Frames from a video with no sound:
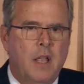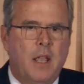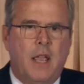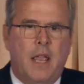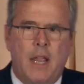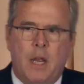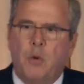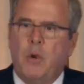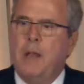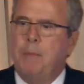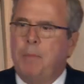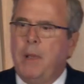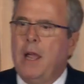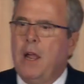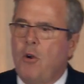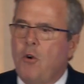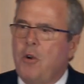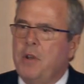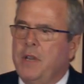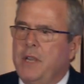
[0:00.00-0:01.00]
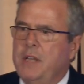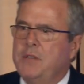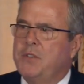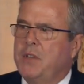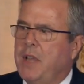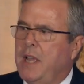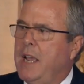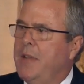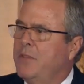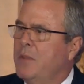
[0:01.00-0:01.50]
A great power needs
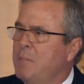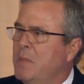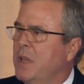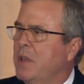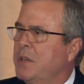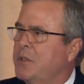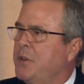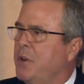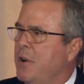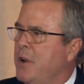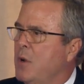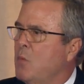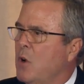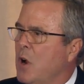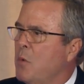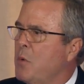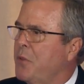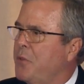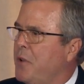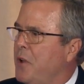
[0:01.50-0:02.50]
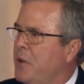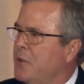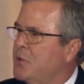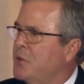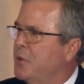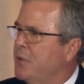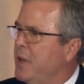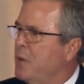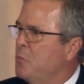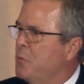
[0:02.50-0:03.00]
to have the military wherewithal
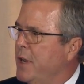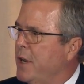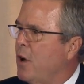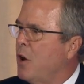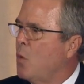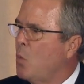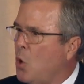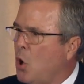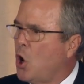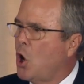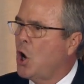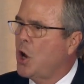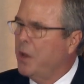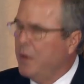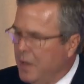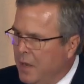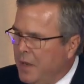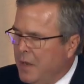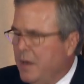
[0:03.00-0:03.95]
so that when our word